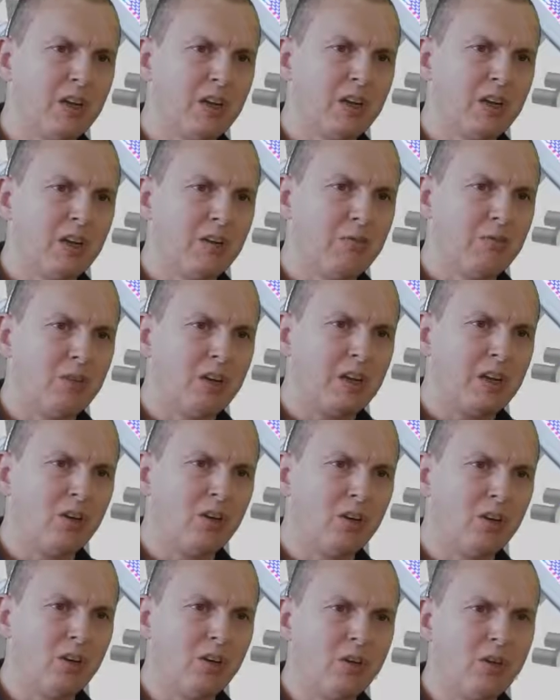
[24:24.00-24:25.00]
While
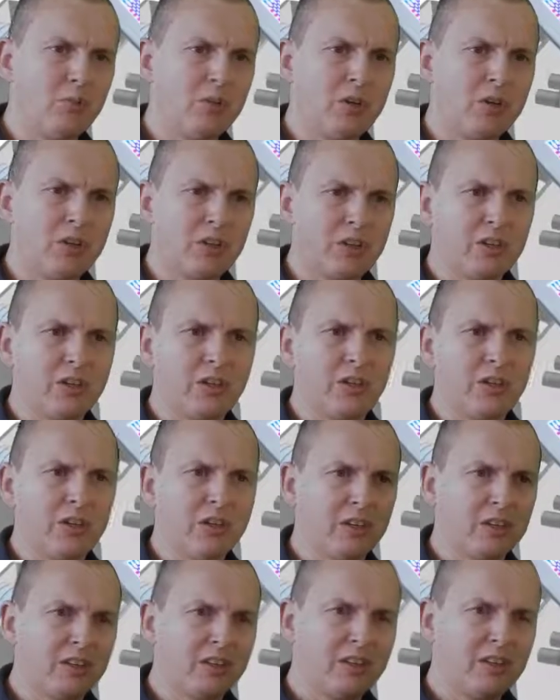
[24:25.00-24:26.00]
all the work
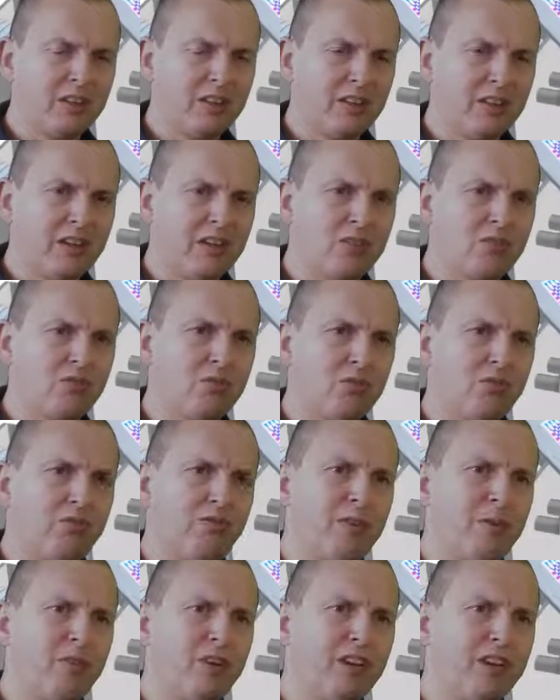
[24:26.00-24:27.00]
that leads to the
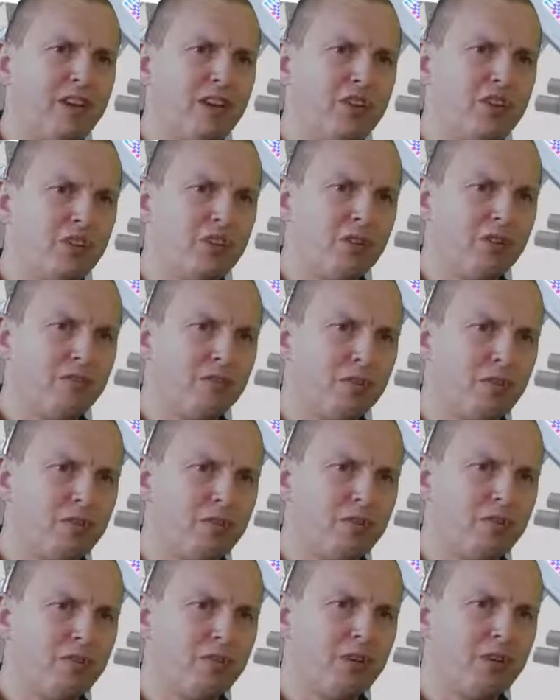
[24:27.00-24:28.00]
fabrication of
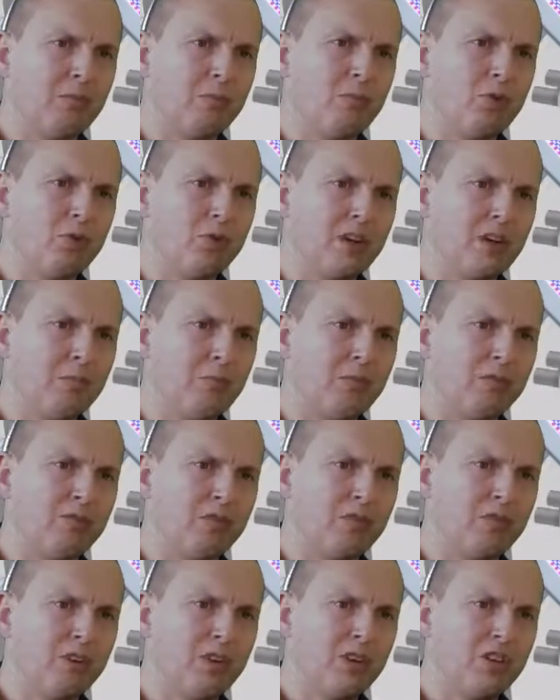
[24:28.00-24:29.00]
your programmable
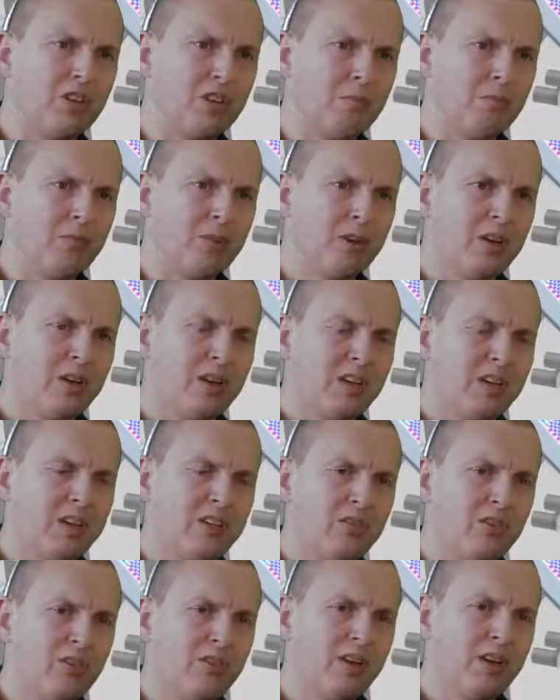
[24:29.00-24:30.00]
photonic chip is
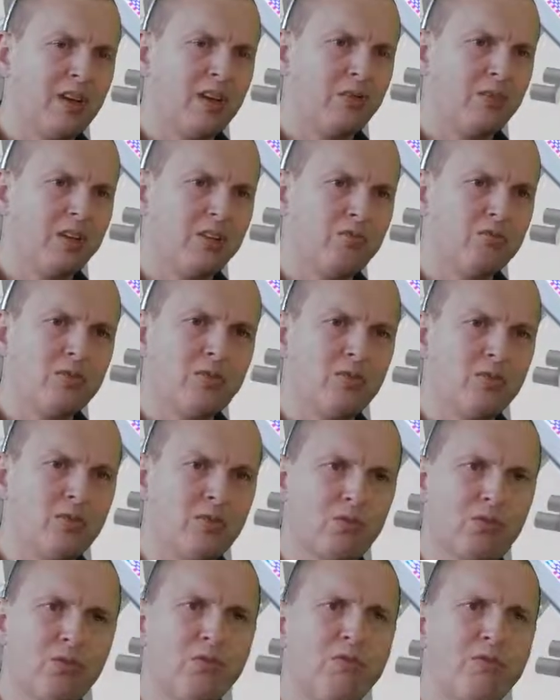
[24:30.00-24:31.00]
cut out and is
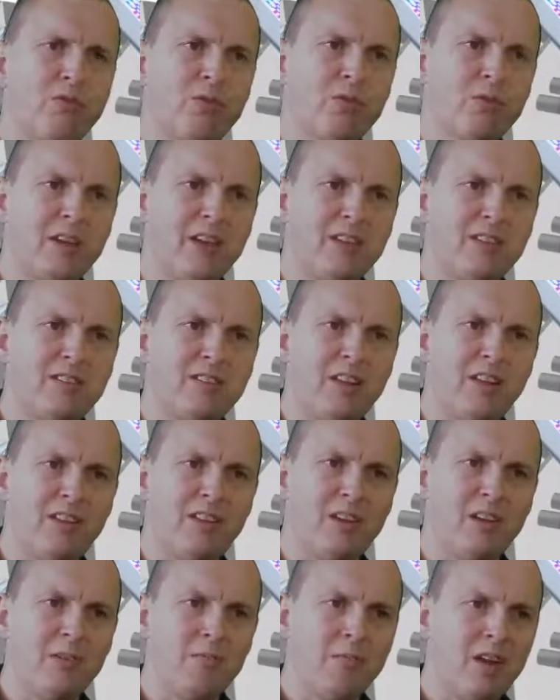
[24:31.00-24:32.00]
reduced to a few days lead
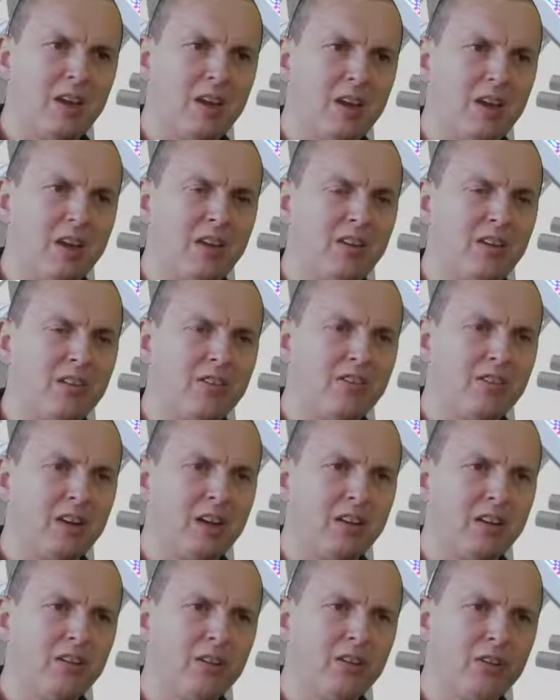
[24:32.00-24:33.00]
time and a
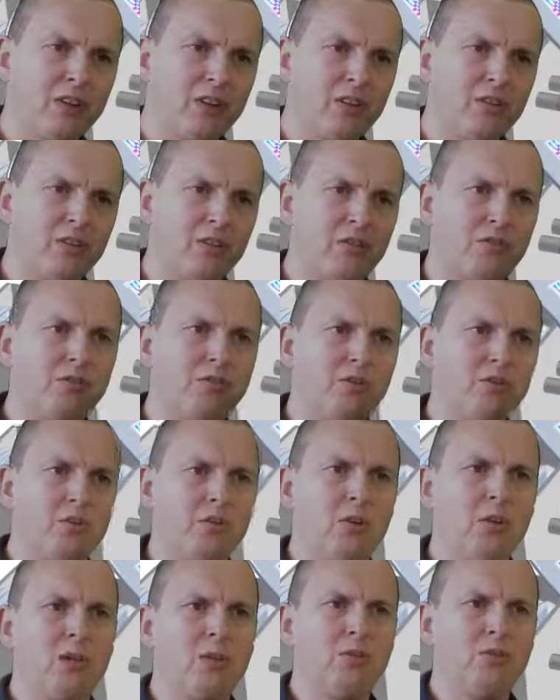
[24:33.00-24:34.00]
slight learning curve to
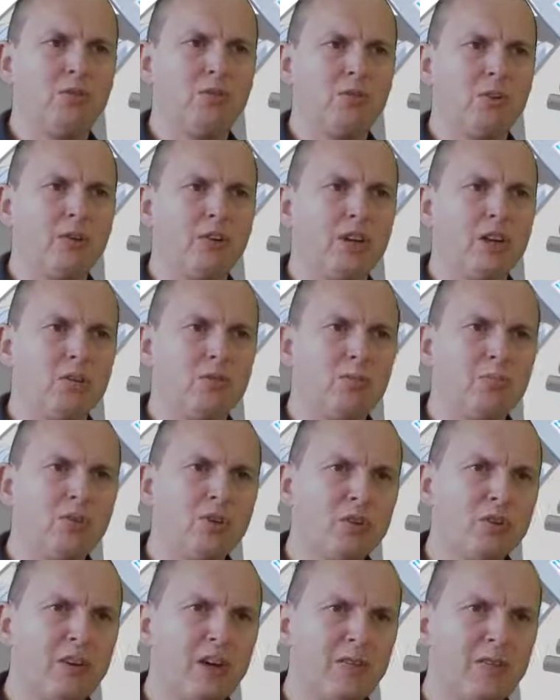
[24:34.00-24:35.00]
learn how to
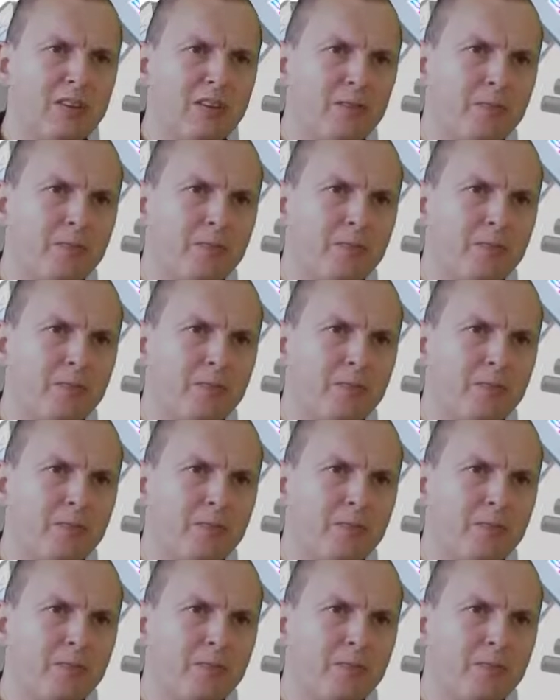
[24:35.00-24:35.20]
program it.